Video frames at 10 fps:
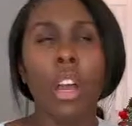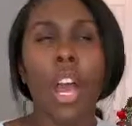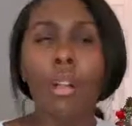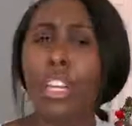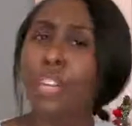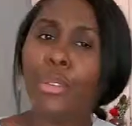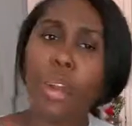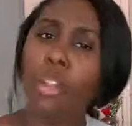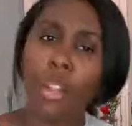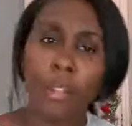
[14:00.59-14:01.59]
how can you
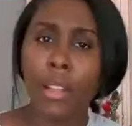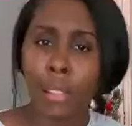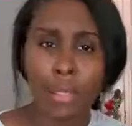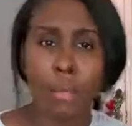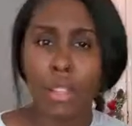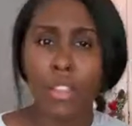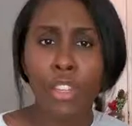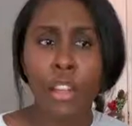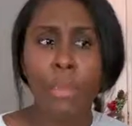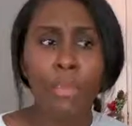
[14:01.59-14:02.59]
not love Elizabeth?
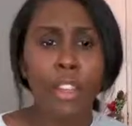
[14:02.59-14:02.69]
You know,